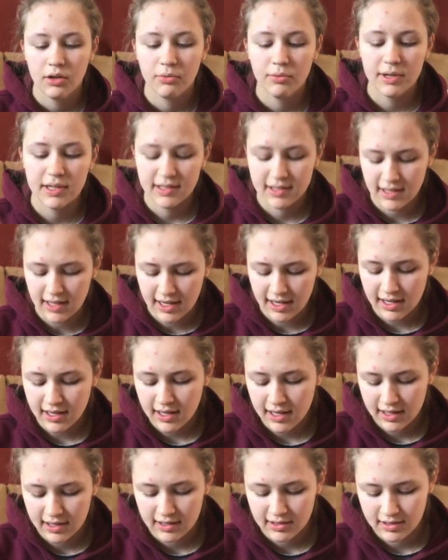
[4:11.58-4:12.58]
sing
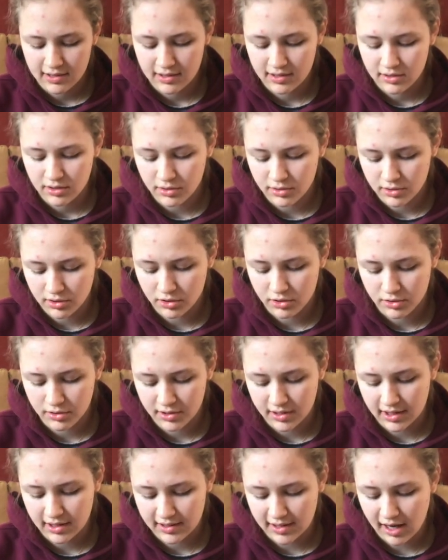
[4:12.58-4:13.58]
is nosotros
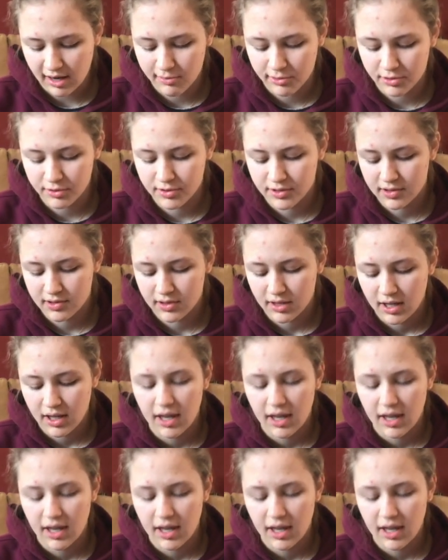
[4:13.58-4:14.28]
cantamos,